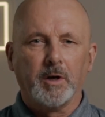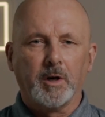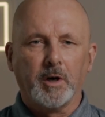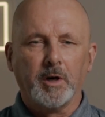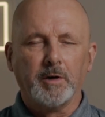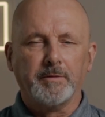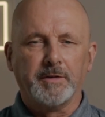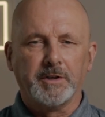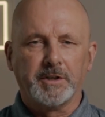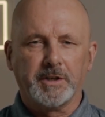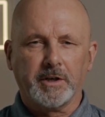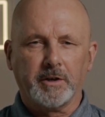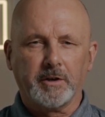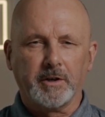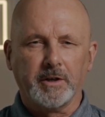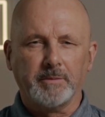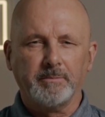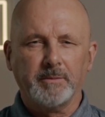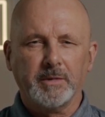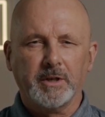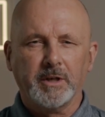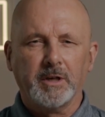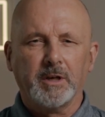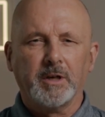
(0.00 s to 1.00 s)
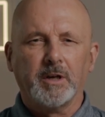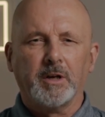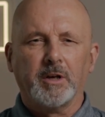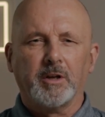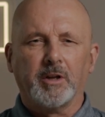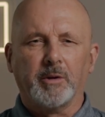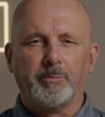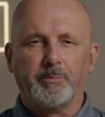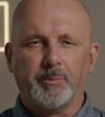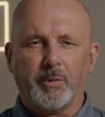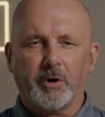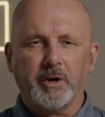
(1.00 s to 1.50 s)
Over time,
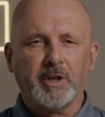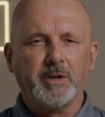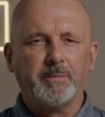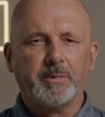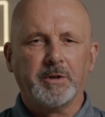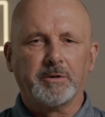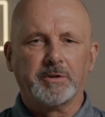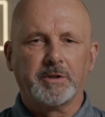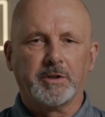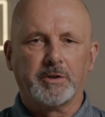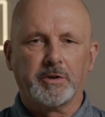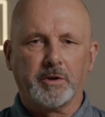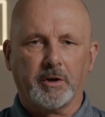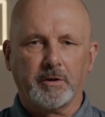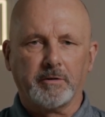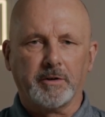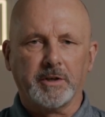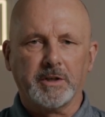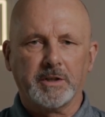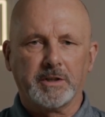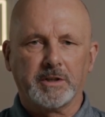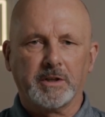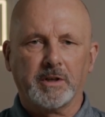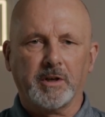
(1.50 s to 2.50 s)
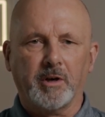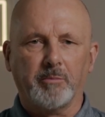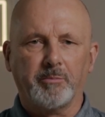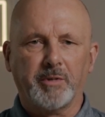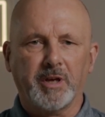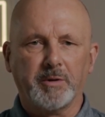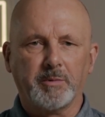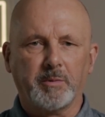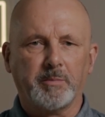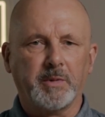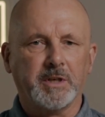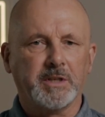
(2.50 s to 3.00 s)
the body builds a tolerance and
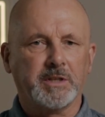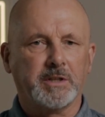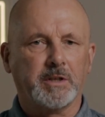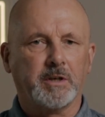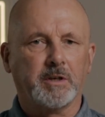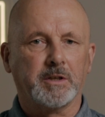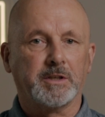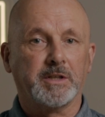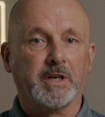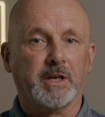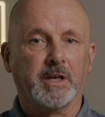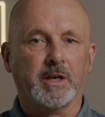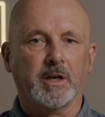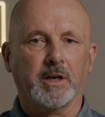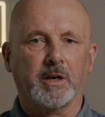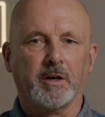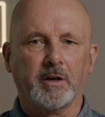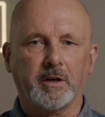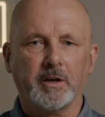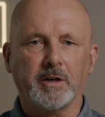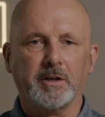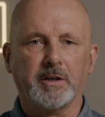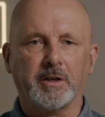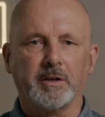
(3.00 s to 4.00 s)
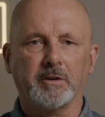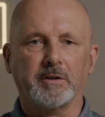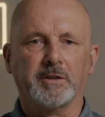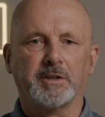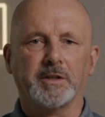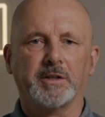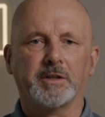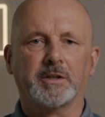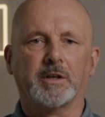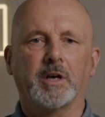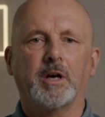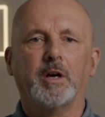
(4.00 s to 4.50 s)
people may start taking higher
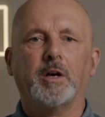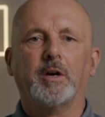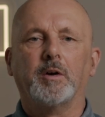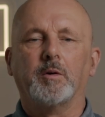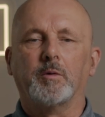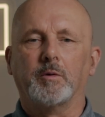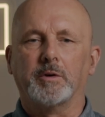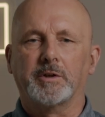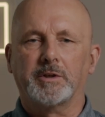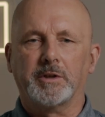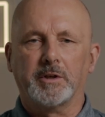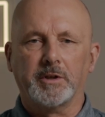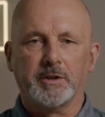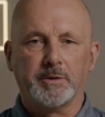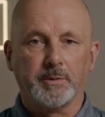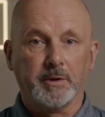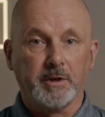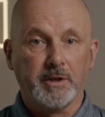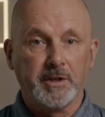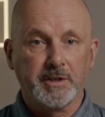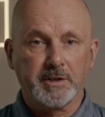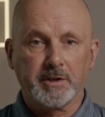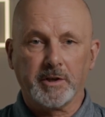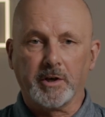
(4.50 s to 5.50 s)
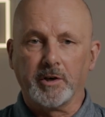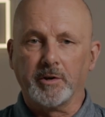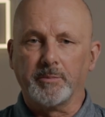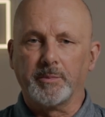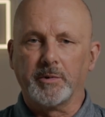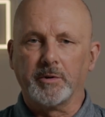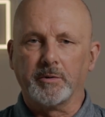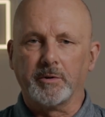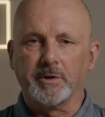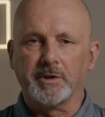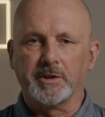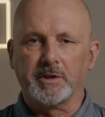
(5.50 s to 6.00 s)
doses or turn to illicit
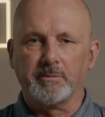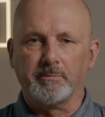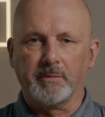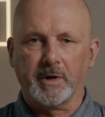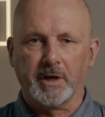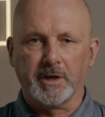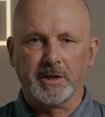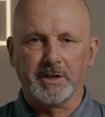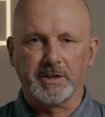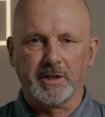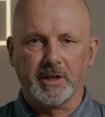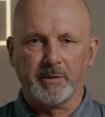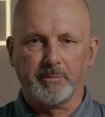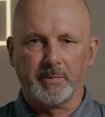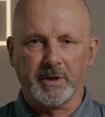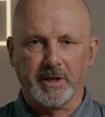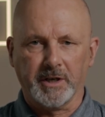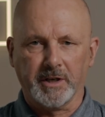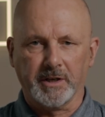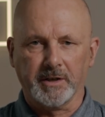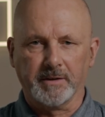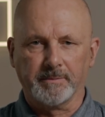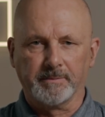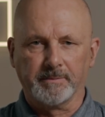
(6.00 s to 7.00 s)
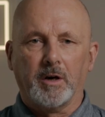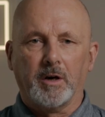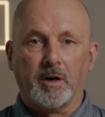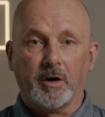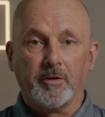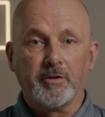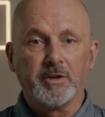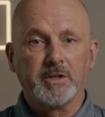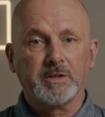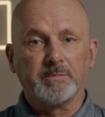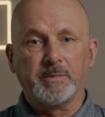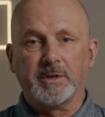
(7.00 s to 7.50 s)
opioids to manage their pain.
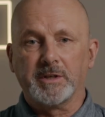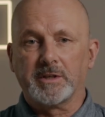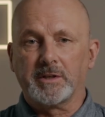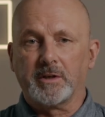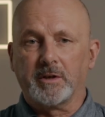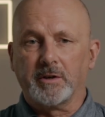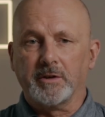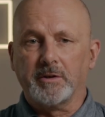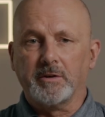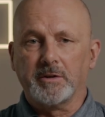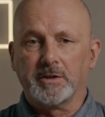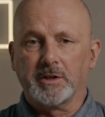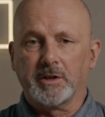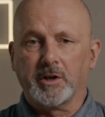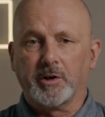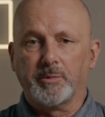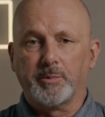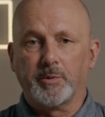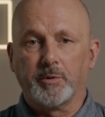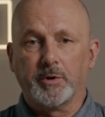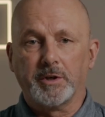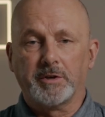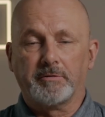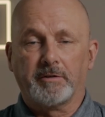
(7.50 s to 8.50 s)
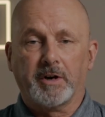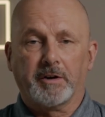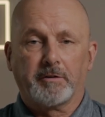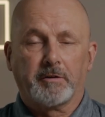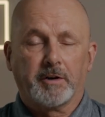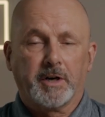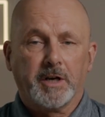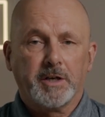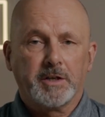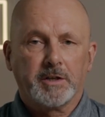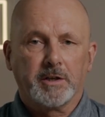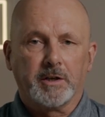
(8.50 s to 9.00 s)
Others may start using opioids
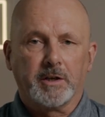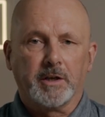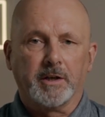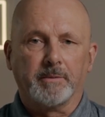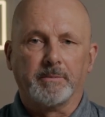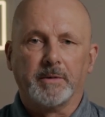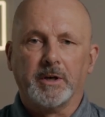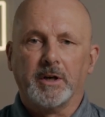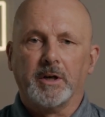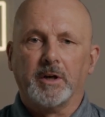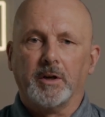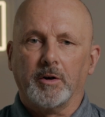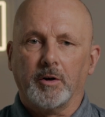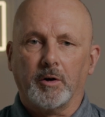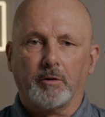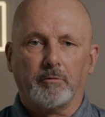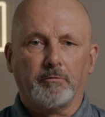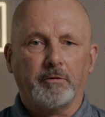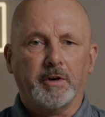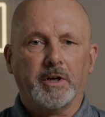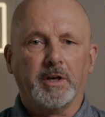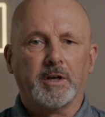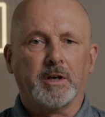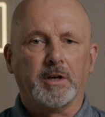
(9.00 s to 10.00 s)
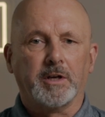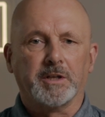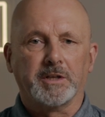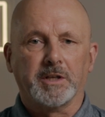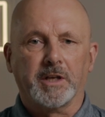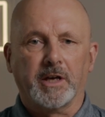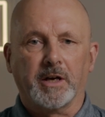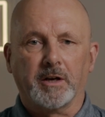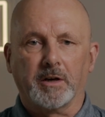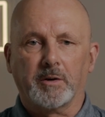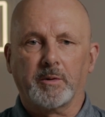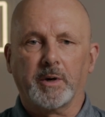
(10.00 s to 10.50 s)
recreationally, not
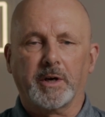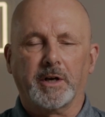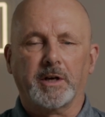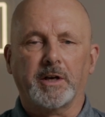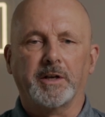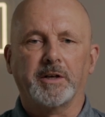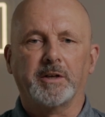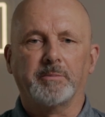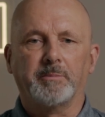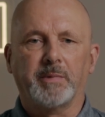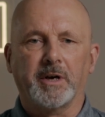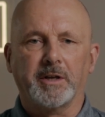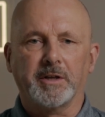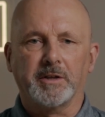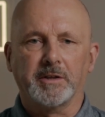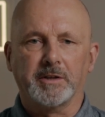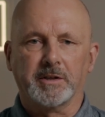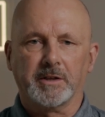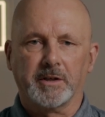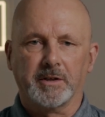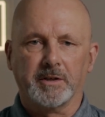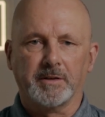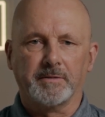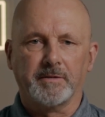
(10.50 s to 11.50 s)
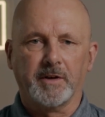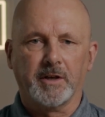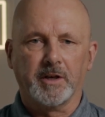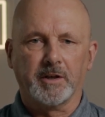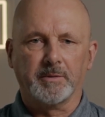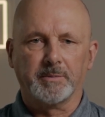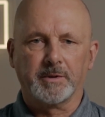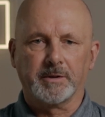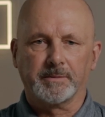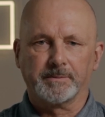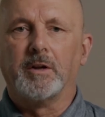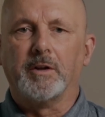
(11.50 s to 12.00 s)
realizing how quickly dependence can
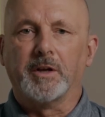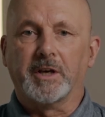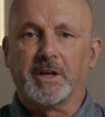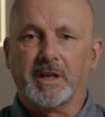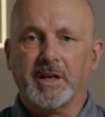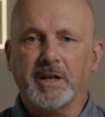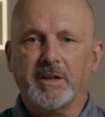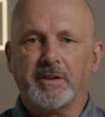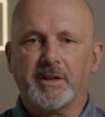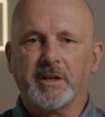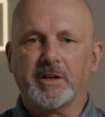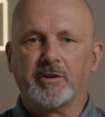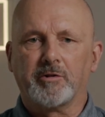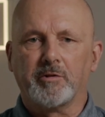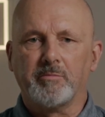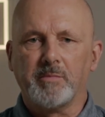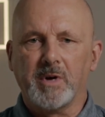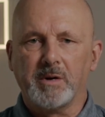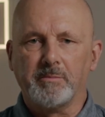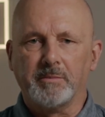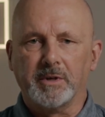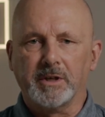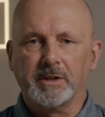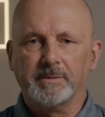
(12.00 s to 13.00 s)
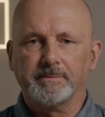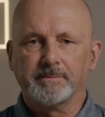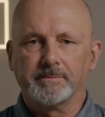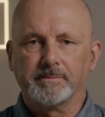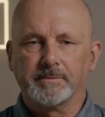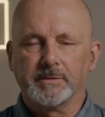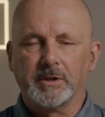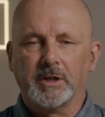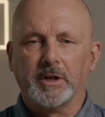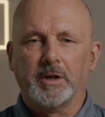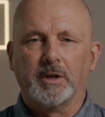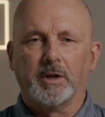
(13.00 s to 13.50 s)
develop. The key thing to remember,
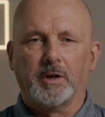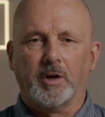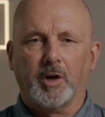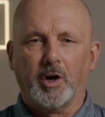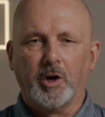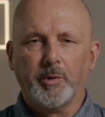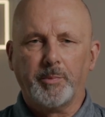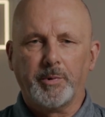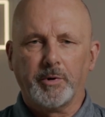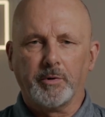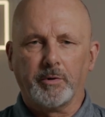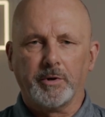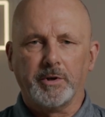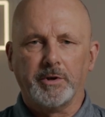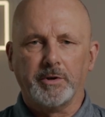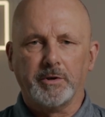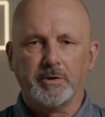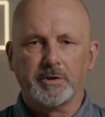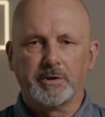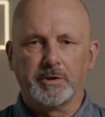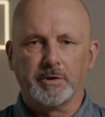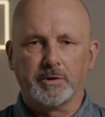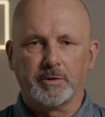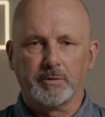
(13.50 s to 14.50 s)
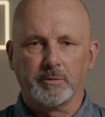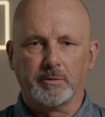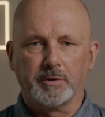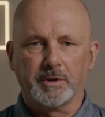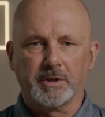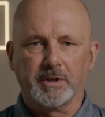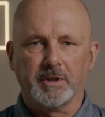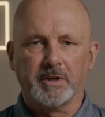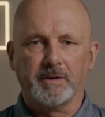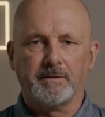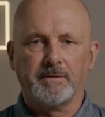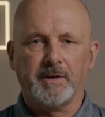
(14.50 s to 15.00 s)
opioid use disorder
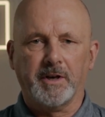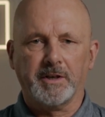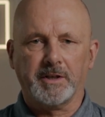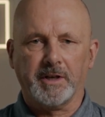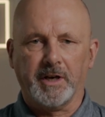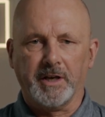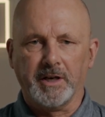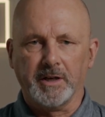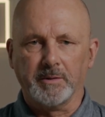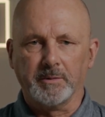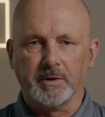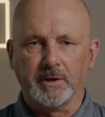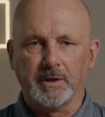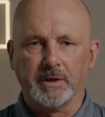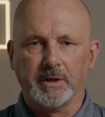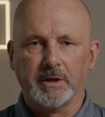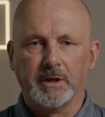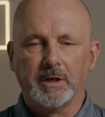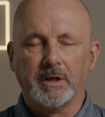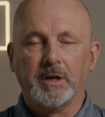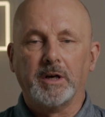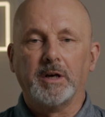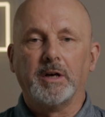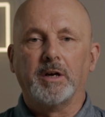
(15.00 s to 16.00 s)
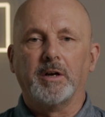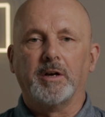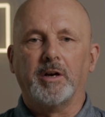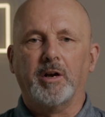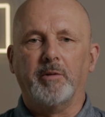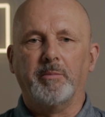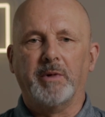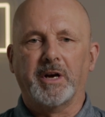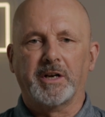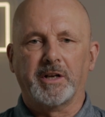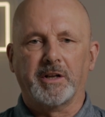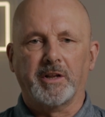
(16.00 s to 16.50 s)
can affect anyone,
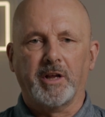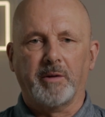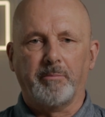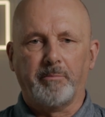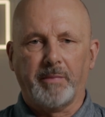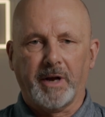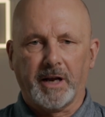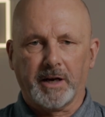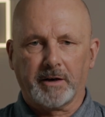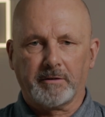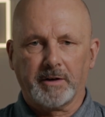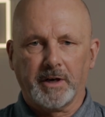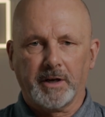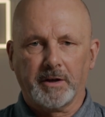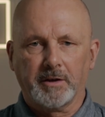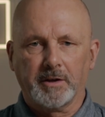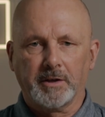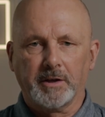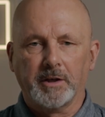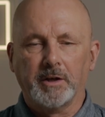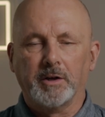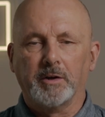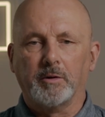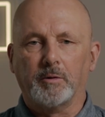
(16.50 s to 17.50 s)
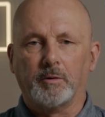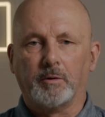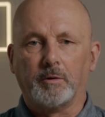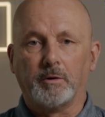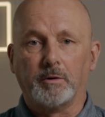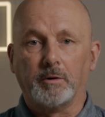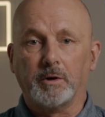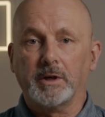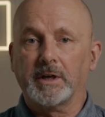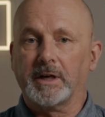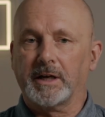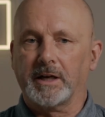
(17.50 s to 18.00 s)
no matter their background
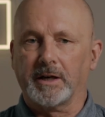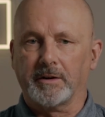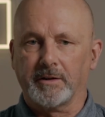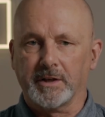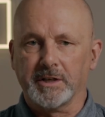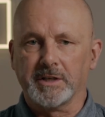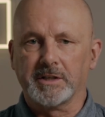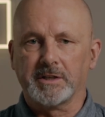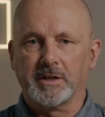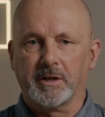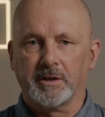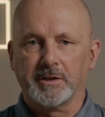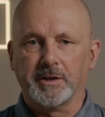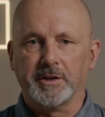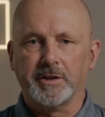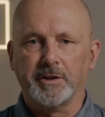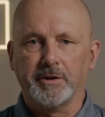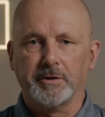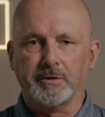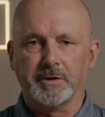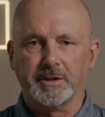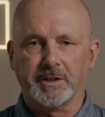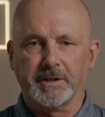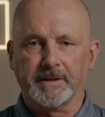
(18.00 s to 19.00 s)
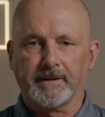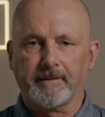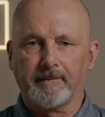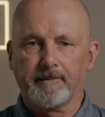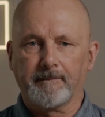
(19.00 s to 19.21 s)
or how they started using.